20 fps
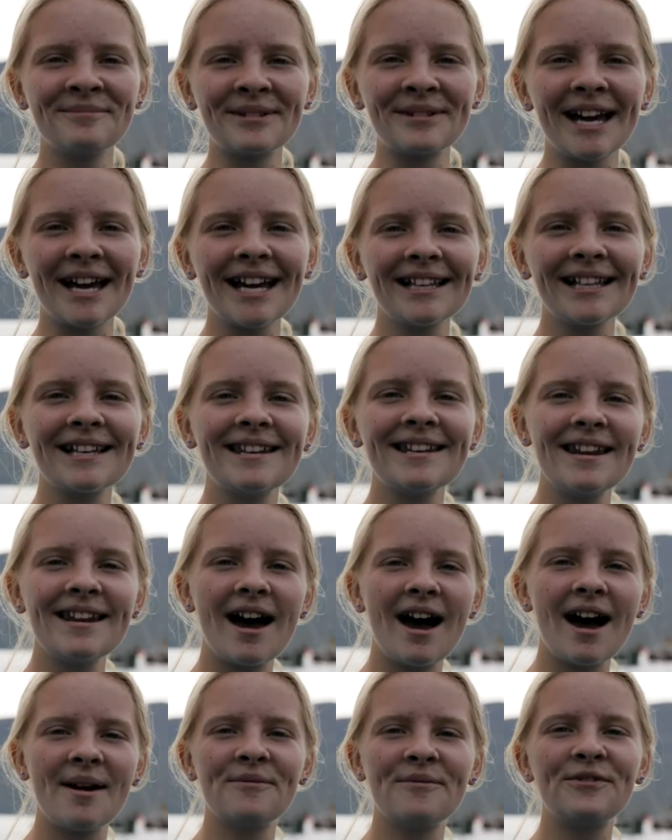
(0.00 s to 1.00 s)
I'm
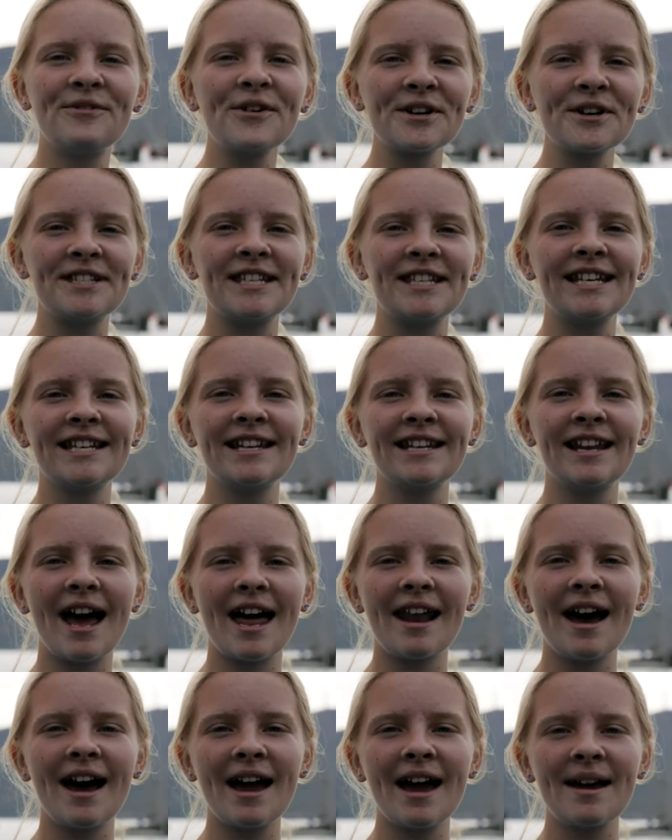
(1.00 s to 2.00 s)
Kaylin, I'm 14
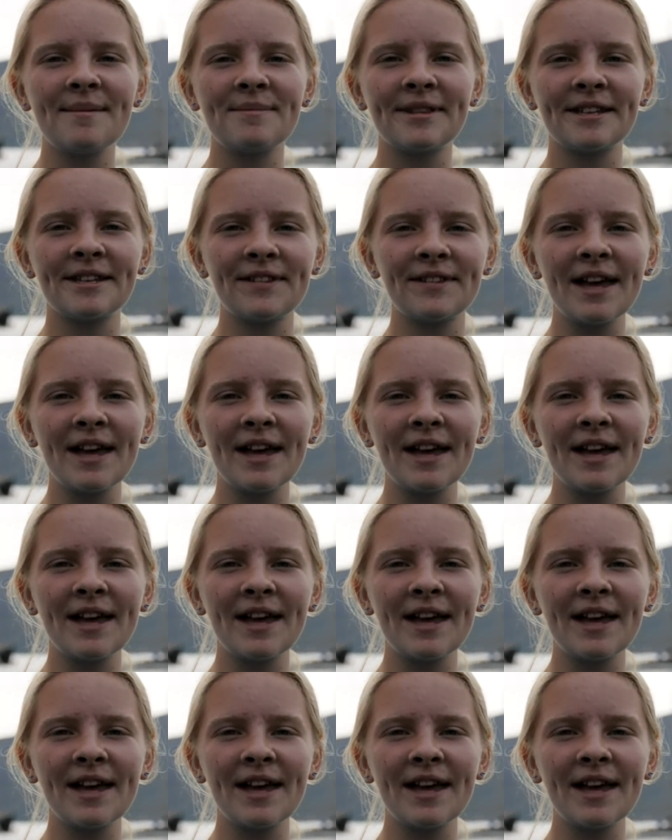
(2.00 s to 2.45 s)
and I am the